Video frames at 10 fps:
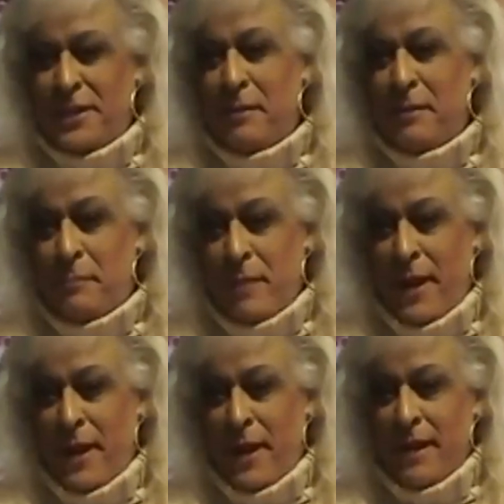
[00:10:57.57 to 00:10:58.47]
whether you're paying
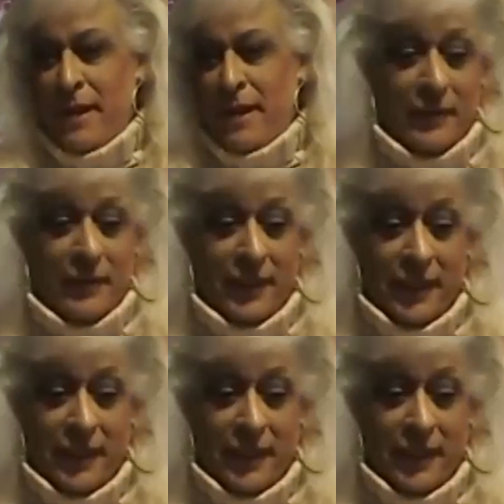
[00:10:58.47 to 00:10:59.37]
for cable or
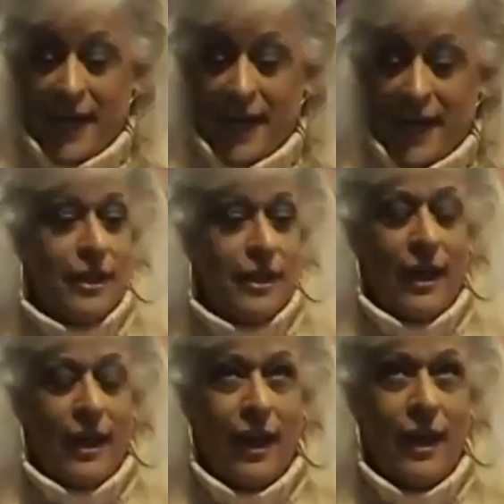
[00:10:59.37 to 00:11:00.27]
not.
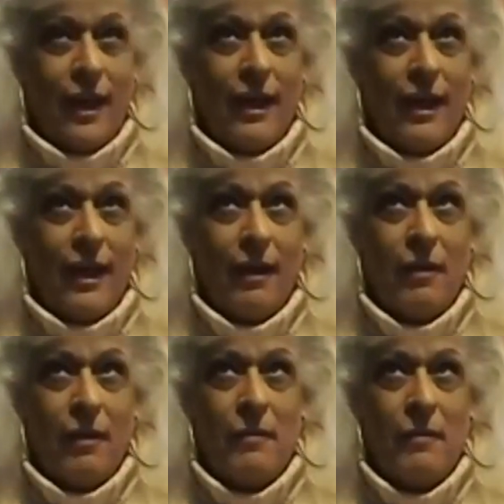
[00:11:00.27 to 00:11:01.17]
I
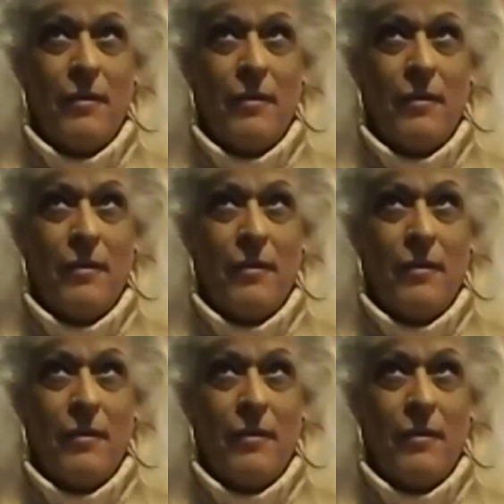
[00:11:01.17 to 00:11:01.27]
love the